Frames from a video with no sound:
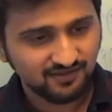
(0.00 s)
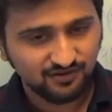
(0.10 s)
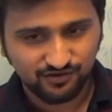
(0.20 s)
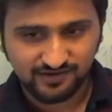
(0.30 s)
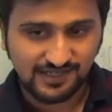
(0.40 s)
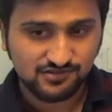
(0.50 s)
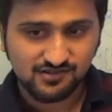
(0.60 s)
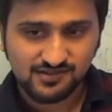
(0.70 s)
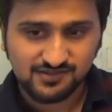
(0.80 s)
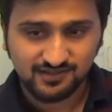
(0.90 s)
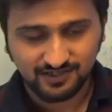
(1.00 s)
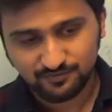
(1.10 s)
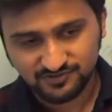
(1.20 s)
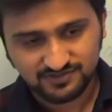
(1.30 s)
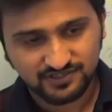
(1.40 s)
or a naturalistic
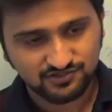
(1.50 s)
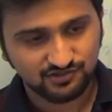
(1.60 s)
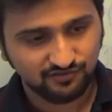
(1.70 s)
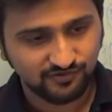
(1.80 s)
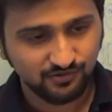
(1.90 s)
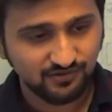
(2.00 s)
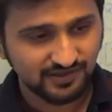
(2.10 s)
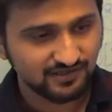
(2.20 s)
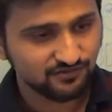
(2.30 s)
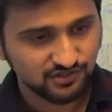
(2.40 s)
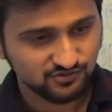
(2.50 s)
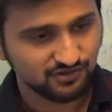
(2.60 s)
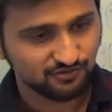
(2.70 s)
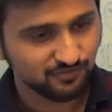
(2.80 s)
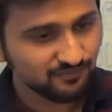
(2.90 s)
representation of you in a
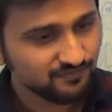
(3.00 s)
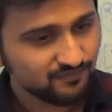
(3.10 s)
virtual room.